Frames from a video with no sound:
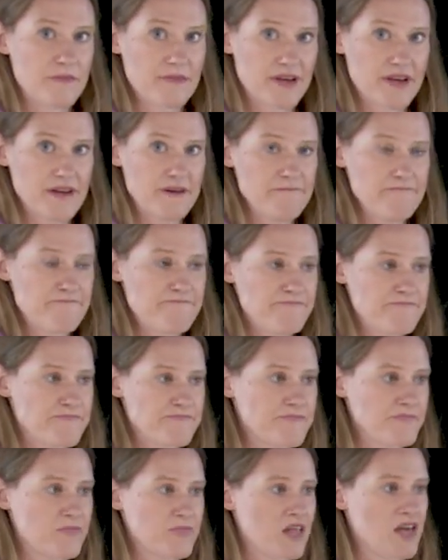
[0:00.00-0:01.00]
Okay,
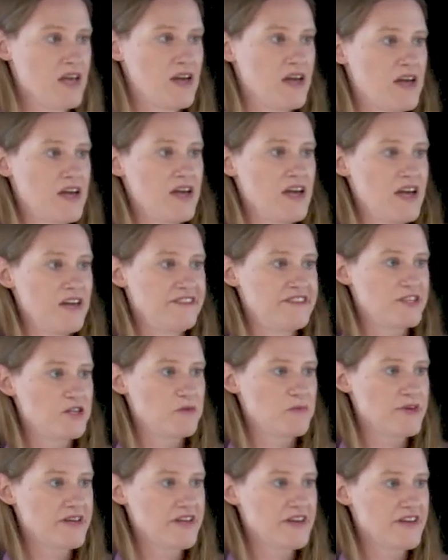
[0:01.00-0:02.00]
and so
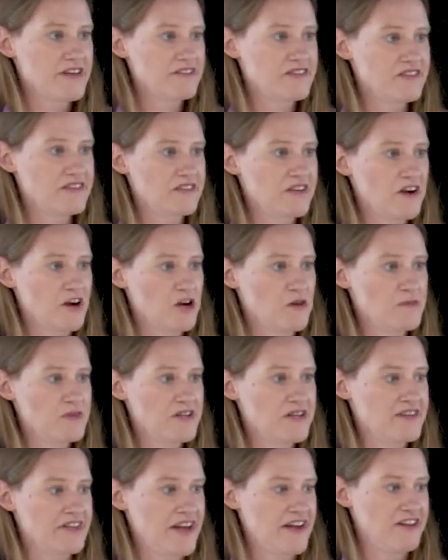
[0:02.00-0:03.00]
because this carbon
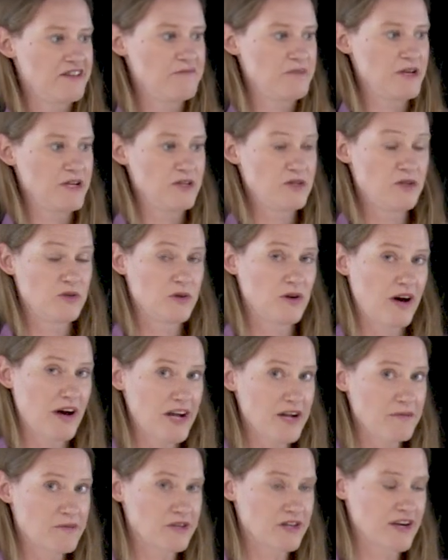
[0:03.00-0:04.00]
is sp2
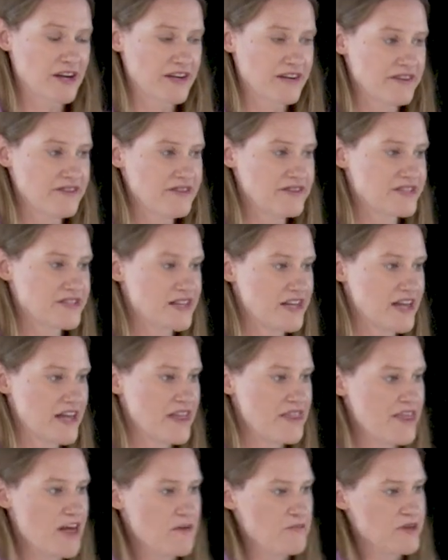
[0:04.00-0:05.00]
hybridized,
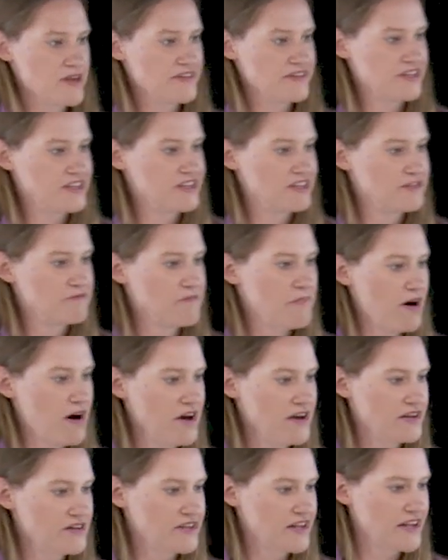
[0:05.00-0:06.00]
that means that its
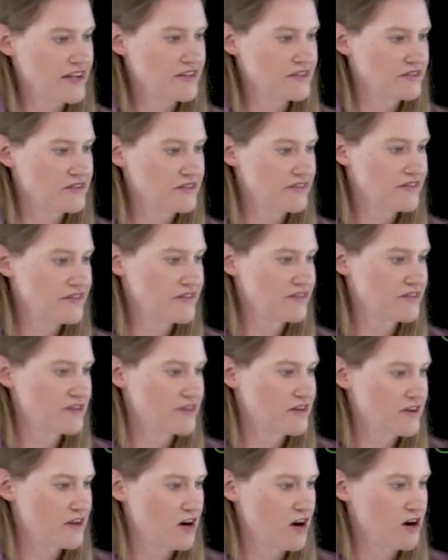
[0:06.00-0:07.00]
bond angles
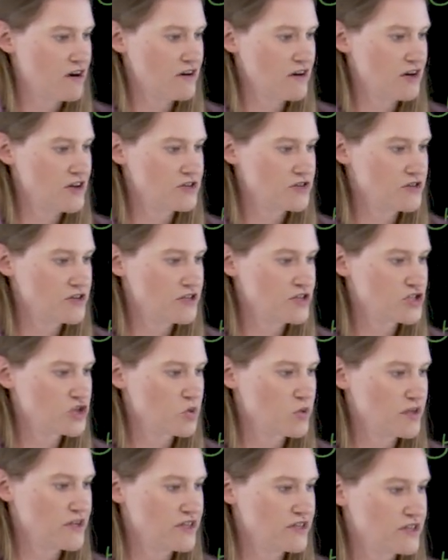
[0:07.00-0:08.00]
are
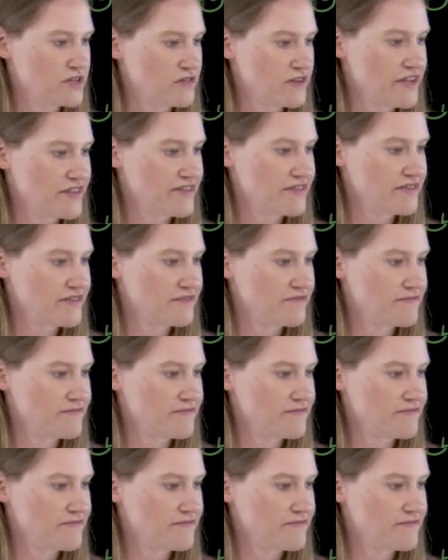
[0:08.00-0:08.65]
120 degrees.